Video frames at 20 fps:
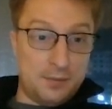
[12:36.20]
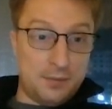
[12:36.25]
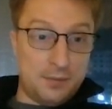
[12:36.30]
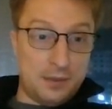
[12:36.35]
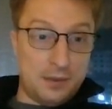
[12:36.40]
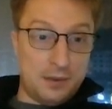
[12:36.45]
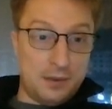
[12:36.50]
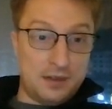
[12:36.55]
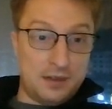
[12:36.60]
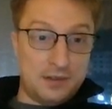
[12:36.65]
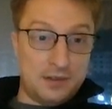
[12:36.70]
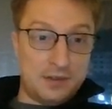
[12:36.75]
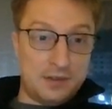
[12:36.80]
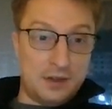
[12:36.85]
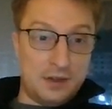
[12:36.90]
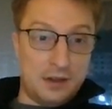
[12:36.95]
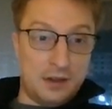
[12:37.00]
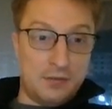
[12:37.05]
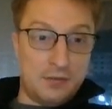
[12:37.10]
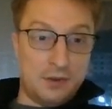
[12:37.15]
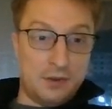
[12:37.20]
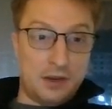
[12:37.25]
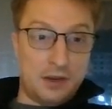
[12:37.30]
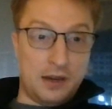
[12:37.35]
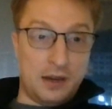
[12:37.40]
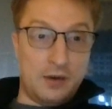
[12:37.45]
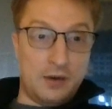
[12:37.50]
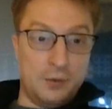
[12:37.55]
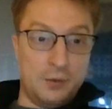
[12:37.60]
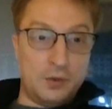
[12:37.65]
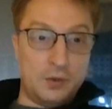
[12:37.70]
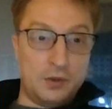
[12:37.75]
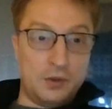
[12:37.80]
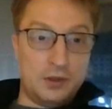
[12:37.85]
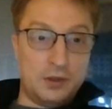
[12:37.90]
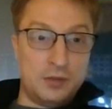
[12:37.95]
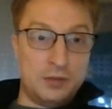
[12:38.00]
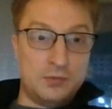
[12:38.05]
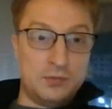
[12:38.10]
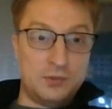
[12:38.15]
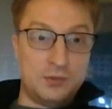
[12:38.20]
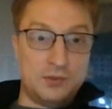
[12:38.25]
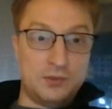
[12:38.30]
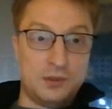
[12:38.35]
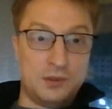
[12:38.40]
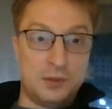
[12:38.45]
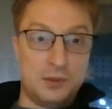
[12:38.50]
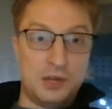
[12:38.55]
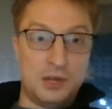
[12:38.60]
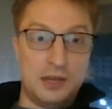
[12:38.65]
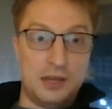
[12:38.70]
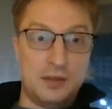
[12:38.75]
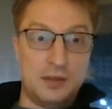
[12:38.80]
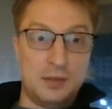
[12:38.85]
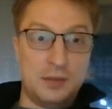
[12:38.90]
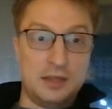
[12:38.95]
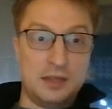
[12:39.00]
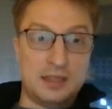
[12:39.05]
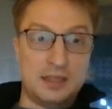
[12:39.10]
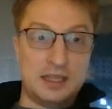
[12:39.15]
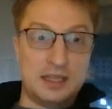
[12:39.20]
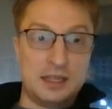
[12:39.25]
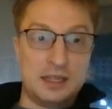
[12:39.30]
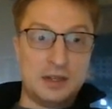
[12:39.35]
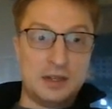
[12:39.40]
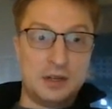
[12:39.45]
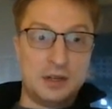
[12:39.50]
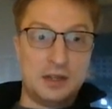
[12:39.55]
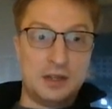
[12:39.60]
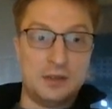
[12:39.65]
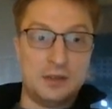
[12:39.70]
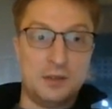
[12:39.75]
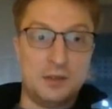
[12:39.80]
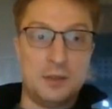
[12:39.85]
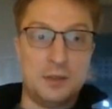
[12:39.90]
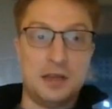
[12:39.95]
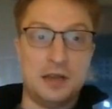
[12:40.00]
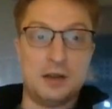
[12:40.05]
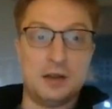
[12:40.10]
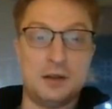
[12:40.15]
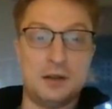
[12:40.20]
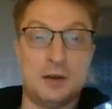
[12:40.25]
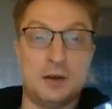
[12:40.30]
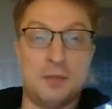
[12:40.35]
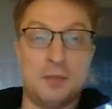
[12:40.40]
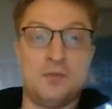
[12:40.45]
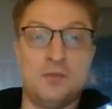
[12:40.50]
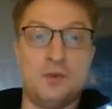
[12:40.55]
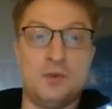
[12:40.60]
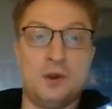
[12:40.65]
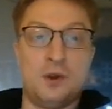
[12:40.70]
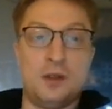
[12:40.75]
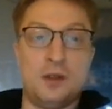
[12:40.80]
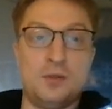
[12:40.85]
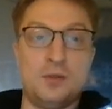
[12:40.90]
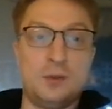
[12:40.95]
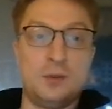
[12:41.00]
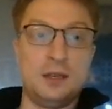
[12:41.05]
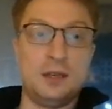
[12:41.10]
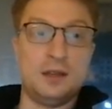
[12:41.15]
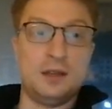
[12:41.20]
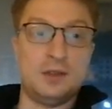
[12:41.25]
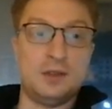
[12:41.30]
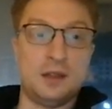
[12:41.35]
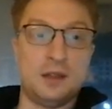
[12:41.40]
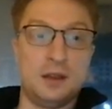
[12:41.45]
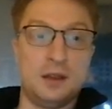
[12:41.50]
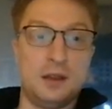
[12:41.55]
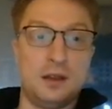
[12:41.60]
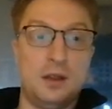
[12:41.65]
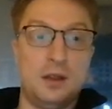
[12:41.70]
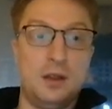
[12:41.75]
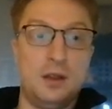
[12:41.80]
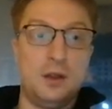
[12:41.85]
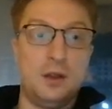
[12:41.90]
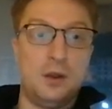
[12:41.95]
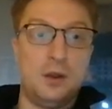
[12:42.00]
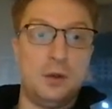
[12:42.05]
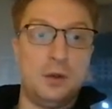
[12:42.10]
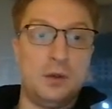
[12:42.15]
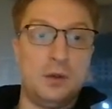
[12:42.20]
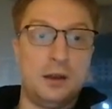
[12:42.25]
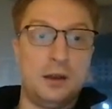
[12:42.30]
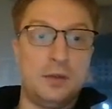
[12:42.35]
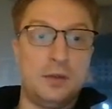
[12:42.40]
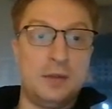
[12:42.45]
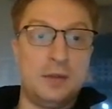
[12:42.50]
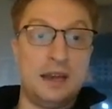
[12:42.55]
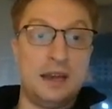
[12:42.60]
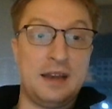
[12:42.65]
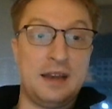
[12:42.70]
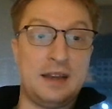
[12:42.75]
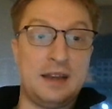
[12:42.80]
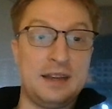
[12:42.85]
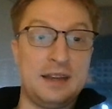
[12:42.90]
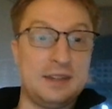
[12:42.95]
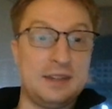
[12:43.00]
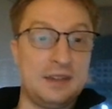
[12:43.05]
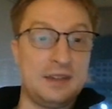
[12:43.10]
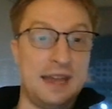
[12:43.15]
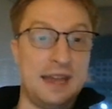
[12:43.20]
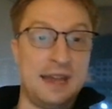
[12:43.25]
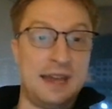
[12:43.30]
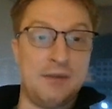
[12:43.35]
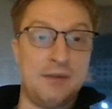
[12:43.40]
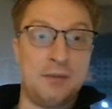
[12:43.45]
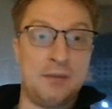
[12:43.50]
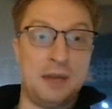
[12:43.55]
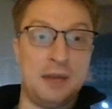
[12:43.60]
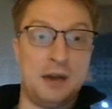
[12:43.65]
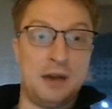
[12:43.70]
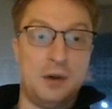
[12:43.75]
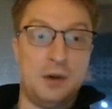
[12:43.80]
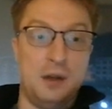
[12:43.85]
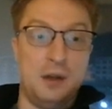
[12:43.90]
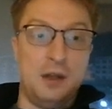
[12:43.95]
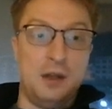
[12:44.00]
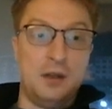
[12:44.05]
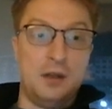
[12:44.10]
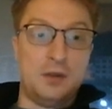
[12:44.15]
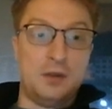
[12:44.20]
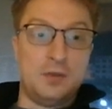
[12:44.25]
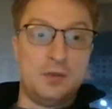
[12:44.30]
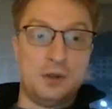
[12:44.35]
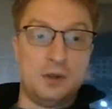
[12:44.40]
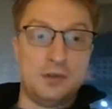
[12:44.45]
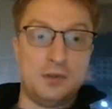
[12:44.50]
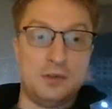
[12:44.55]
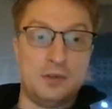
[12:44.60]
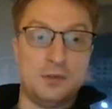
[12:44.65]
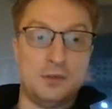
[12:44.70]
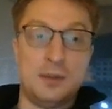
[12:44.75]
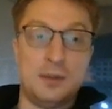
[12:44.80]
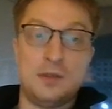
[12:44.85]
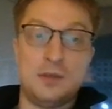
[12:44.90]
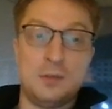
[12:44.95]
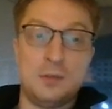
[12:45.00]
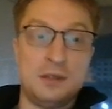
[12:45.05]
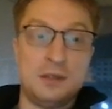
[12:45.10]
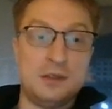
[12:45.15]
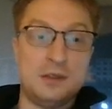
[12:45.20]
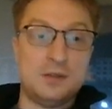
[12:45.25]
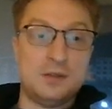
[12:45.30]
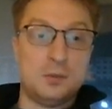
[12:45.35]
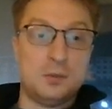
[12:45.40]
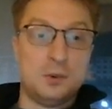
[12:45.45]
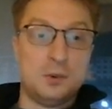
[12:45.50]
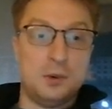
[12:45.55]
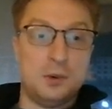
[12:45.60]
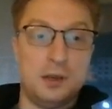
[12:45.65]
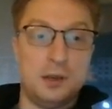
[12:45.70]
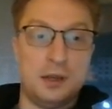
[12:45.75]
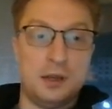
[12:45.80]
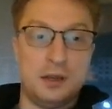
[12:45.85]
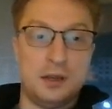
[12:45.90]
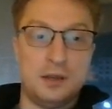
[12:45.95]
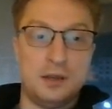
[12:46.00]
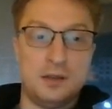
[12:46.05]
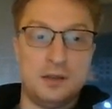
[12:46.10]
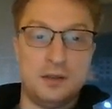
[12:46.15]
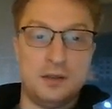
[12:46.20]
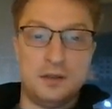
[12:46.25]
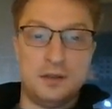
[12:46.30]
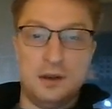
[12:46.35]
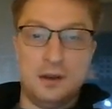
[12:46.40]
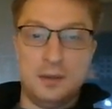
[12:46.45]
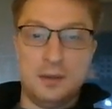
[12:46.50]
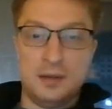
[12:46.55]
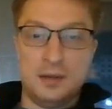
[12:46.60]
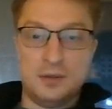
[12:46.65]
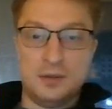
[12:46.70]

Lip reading: Makes it tough. And Kyron Williams was someone he had been leaning on to make up for his weakness at running back, and he doesn't have him now. Devonta Smith's been disappointing. Did he bounce